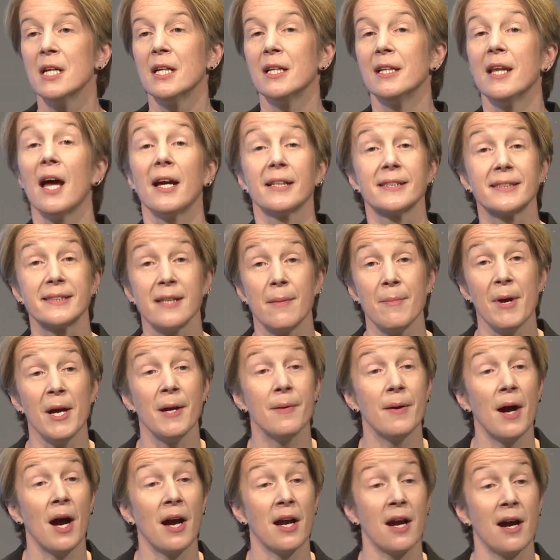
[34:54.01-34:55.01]
Last summer,
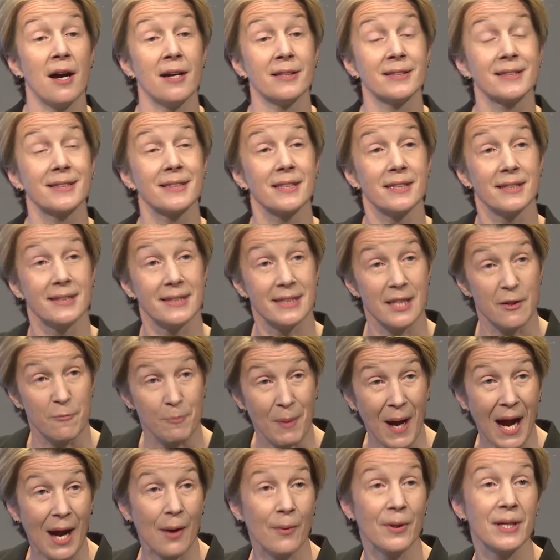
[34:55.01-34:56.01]
I asked Steve
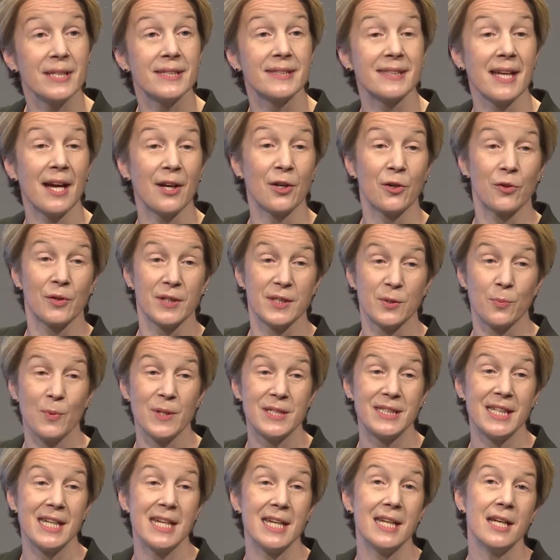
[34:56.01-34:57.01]
Powis and Chris
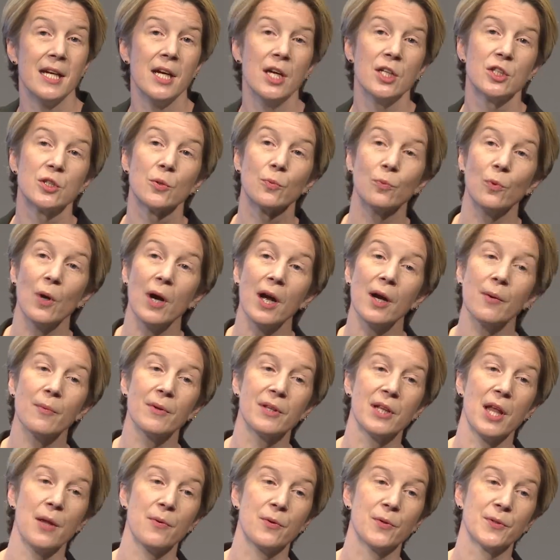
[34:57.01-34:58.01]
Whitty to work with
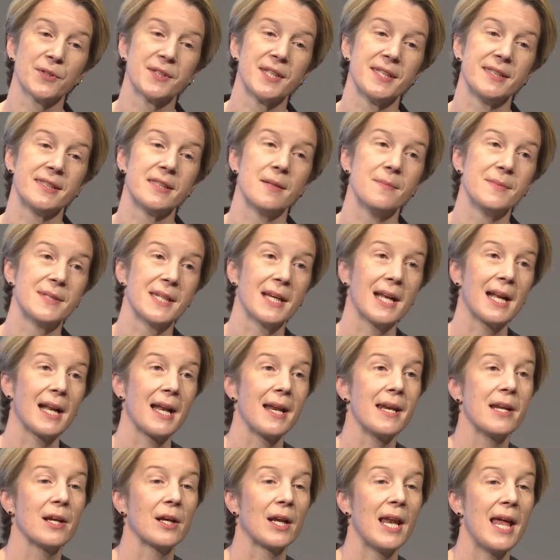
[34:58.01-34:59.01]
local systems and
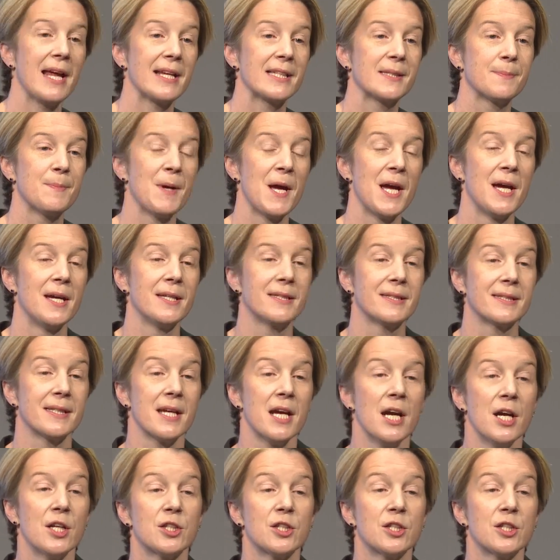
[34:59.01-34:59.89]
clinical experts